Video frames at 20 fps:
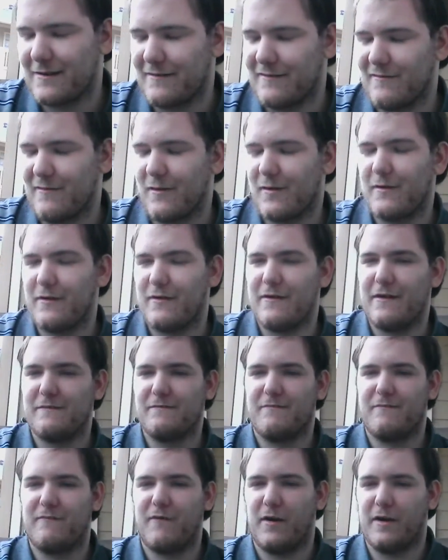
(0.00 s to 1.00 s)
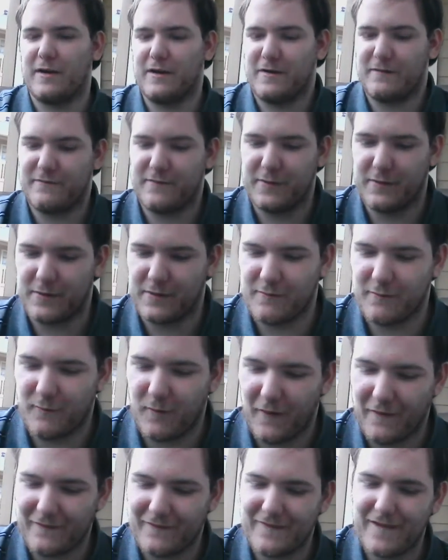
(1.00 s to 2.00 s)
joke got funnier if you get
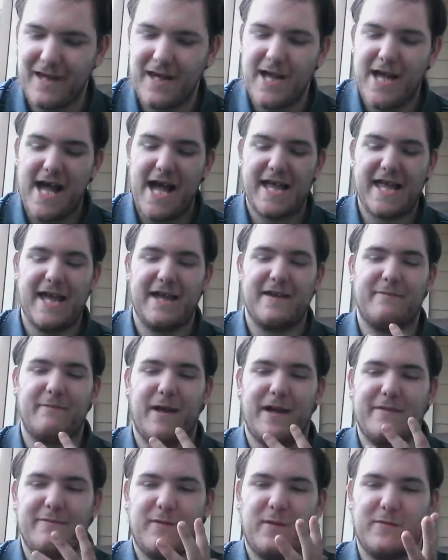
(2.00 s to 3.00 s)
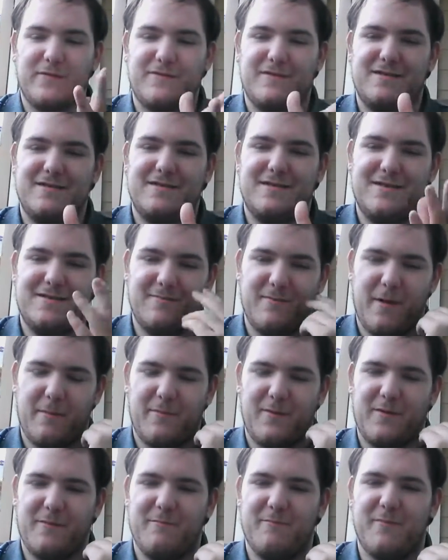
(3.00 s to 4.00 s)
one. Again, like, well,
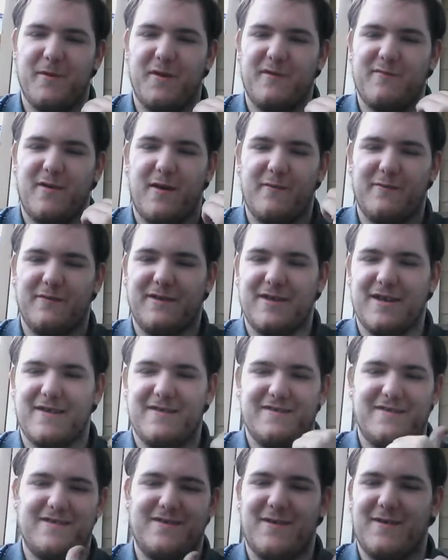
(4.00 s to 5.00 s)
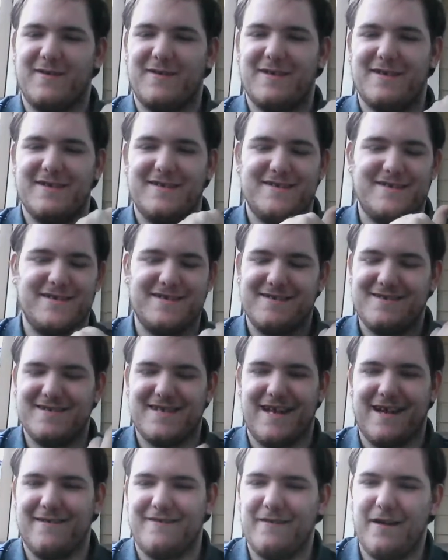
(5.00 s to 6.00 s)
remember in SpongeBob, don't,
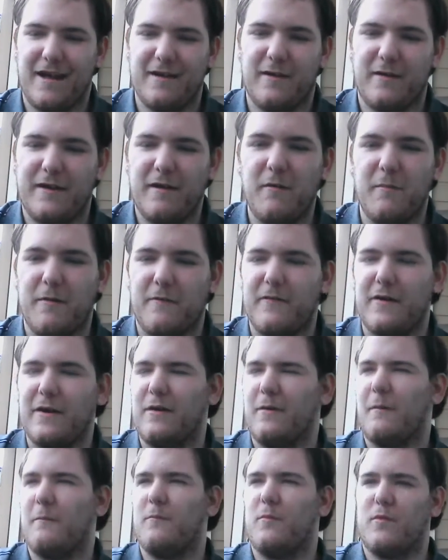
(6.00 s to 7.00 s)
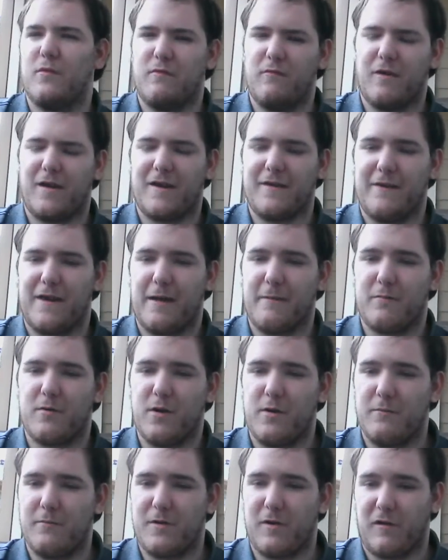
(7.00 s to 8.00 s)
that, I don't remember you have more ones in the
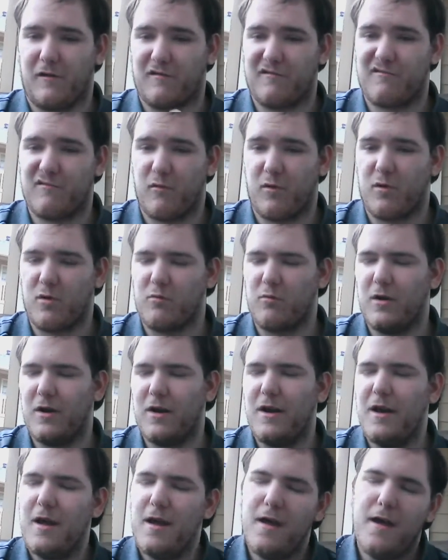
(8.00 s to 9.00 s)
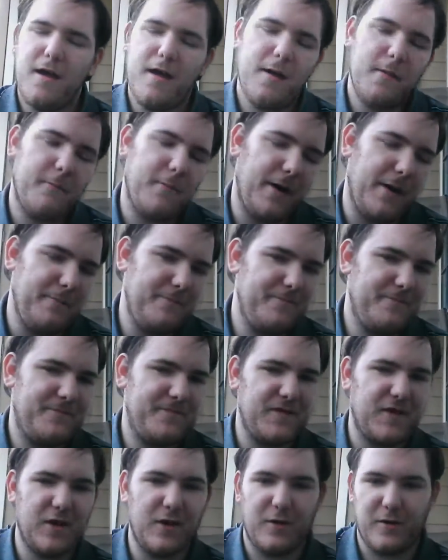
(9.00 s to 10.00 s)
episode, a shorter one. But
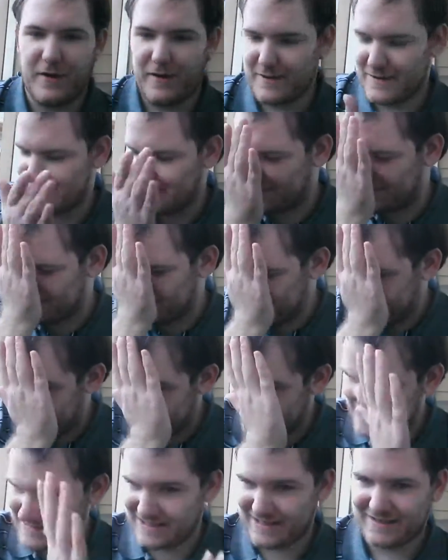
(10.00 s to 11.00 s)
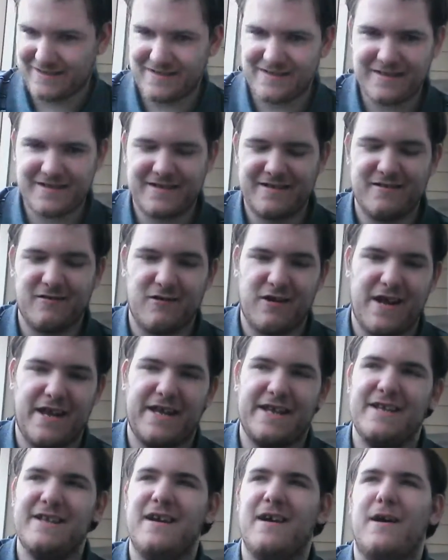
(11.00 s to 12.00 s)
still, it's
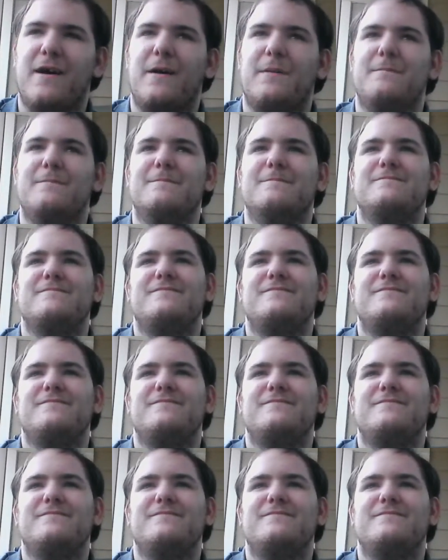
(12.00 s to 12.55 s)
great, in